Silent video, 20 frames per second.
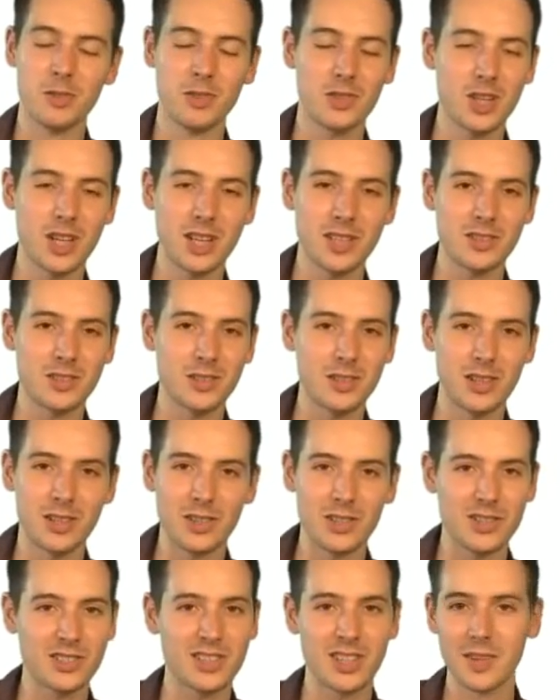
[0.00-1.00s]
in chess, you
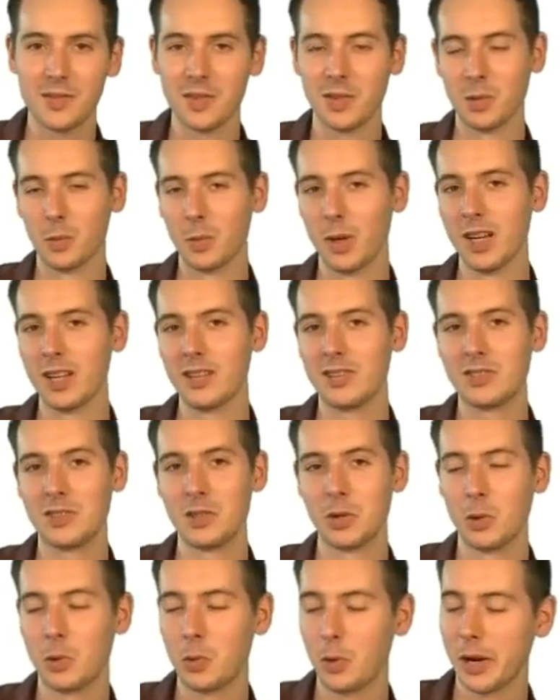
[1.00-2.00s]
can just give it away
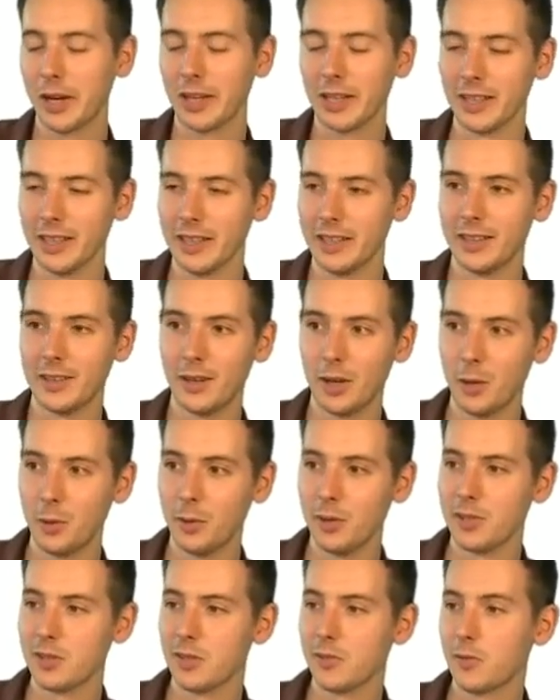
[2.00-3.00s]
so quickly,
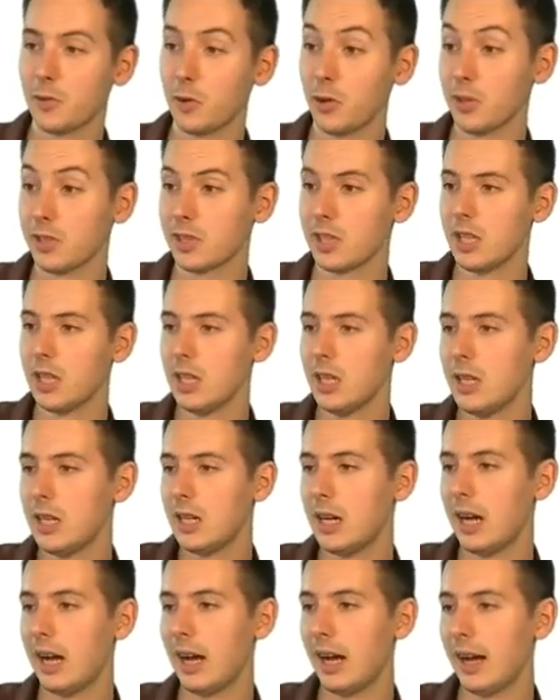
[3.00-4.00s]
always, of course.
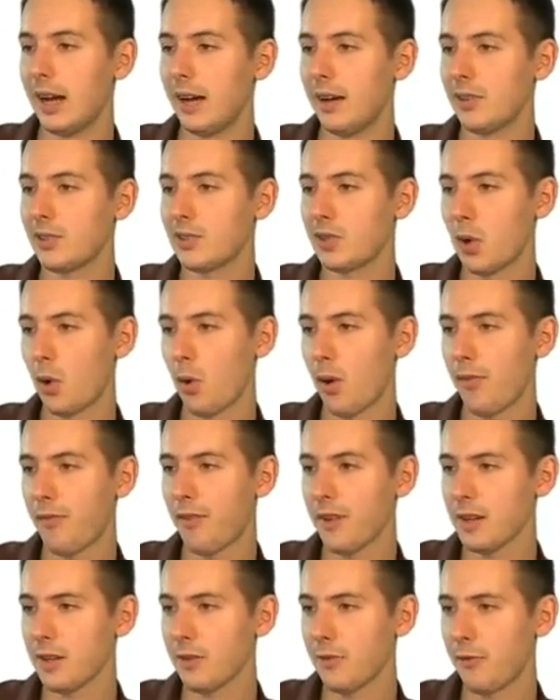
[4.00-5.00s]
So I
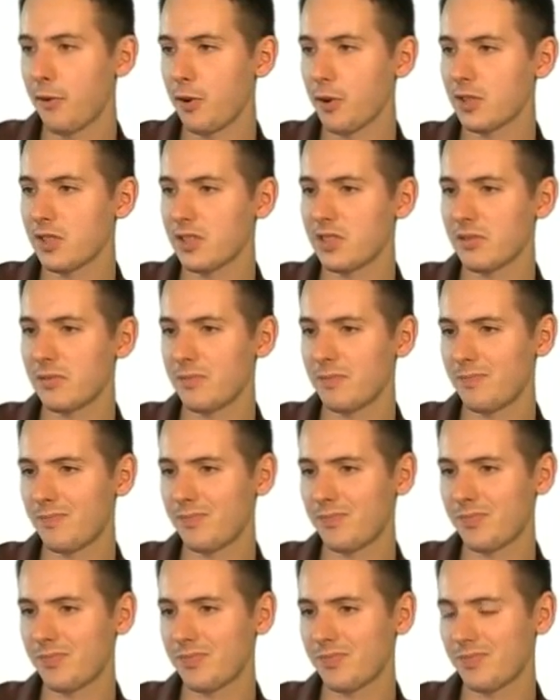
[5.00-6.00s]
think the first
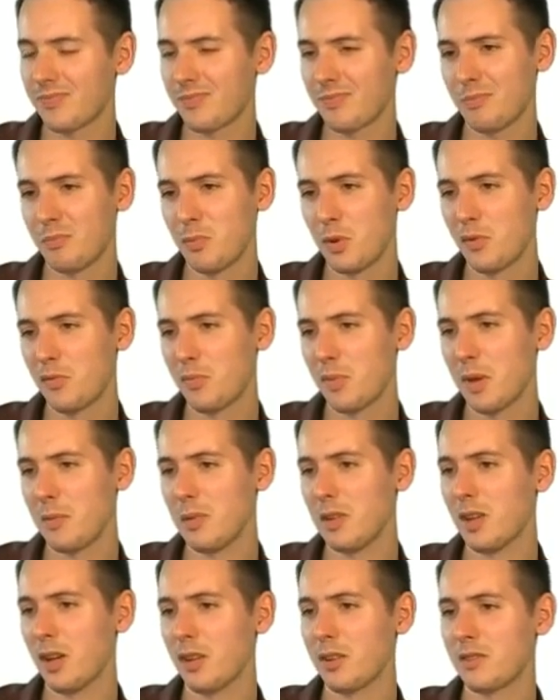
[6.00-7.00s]
move
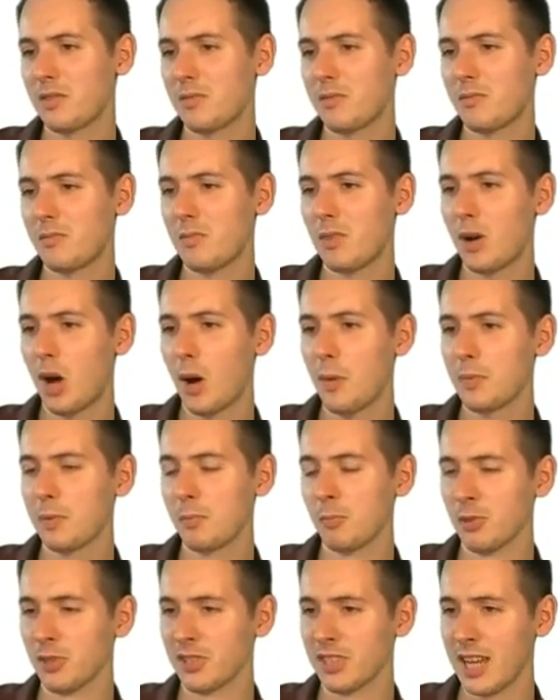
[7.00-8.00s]
maybe not
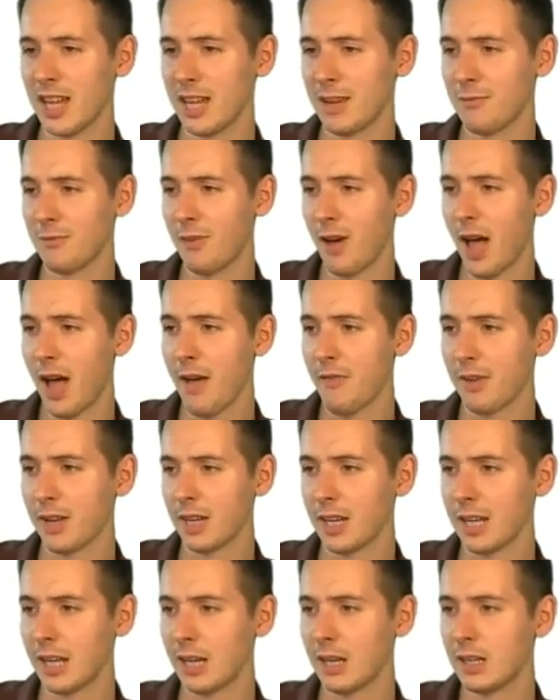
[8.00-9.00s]
optimal is a5,
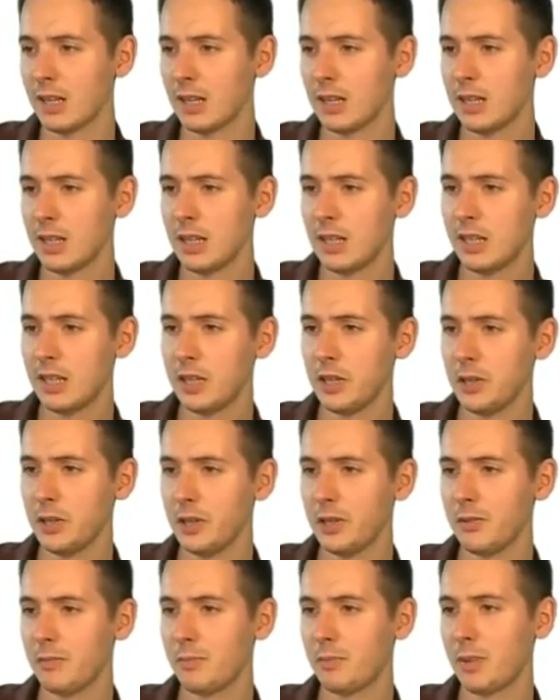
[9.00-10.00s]
and then
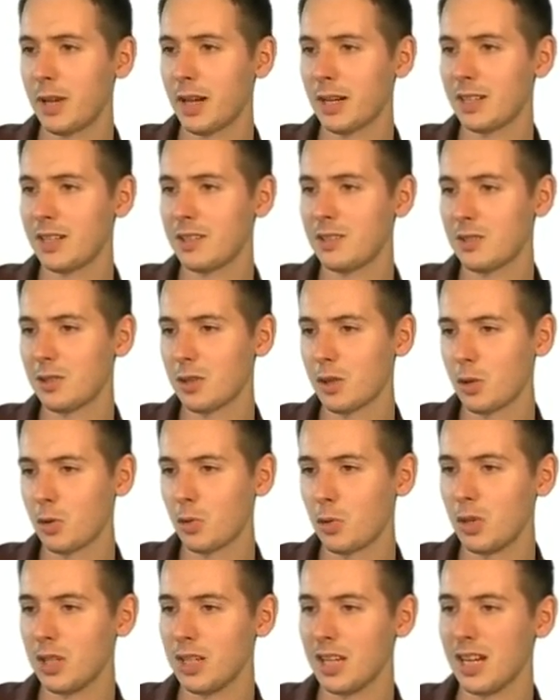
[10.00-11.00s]
here black needs to go
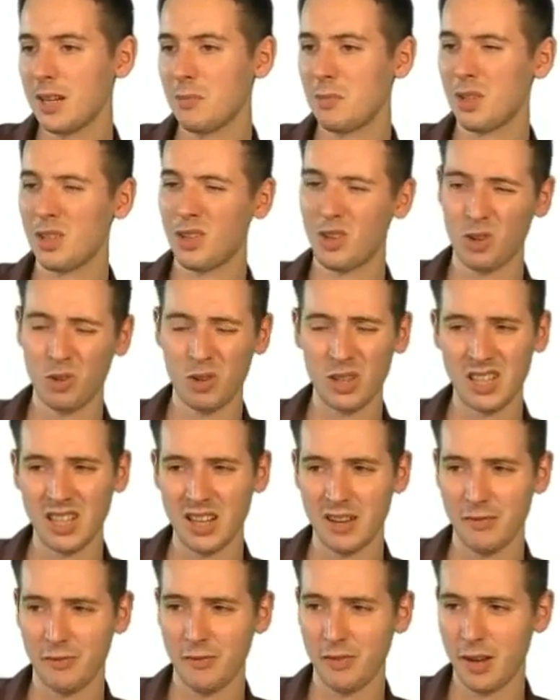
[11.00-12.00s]
queen e8, but
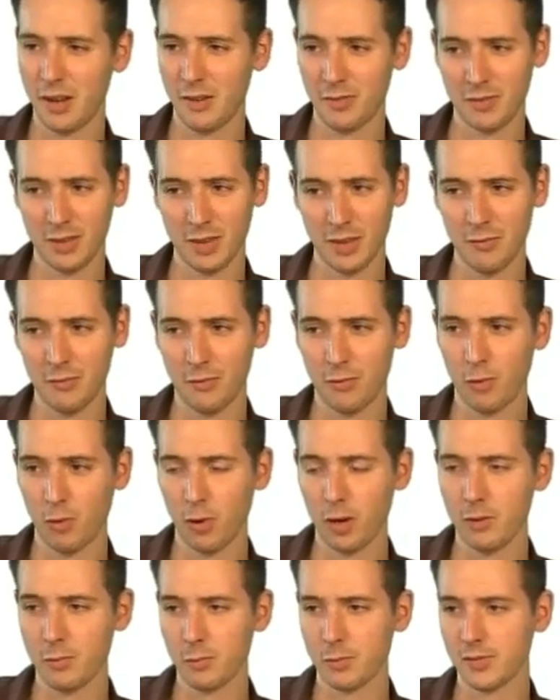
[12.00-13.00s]
already after
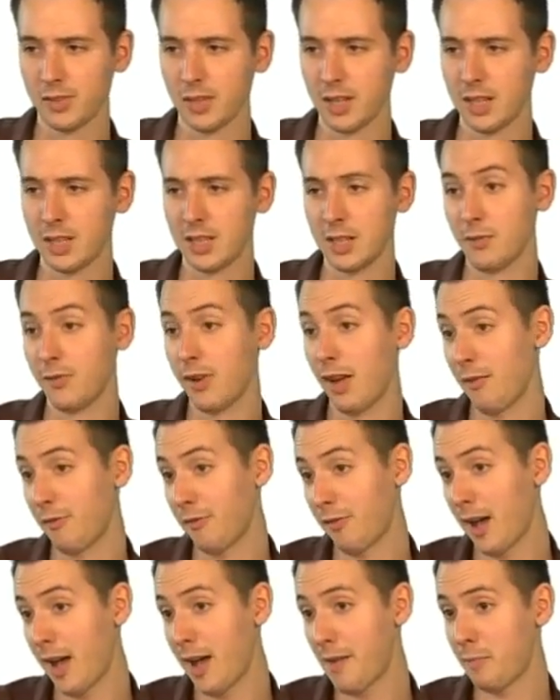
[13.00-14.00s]
f4 with the idea of
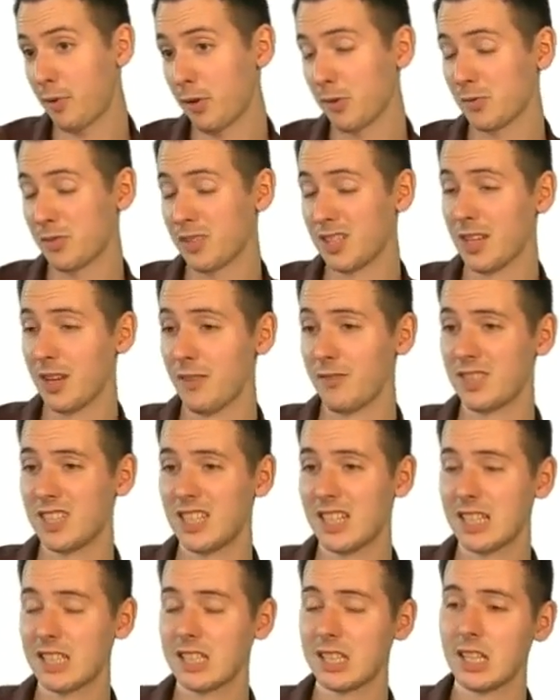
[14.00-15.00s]
f5, possibly
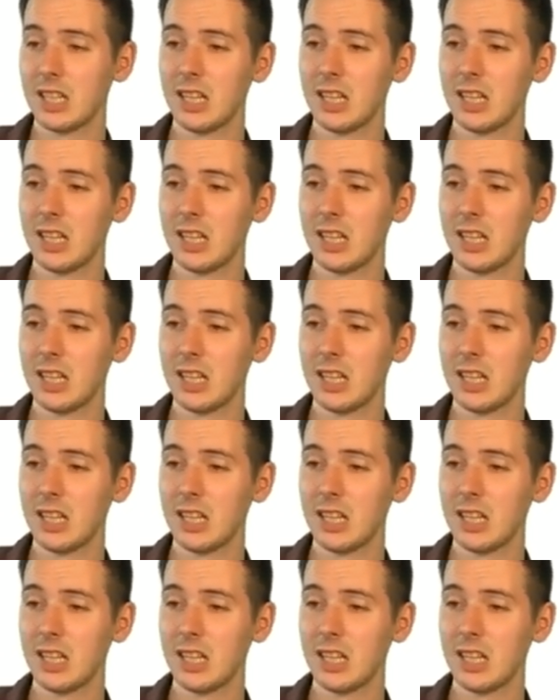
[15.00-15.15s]
f6, I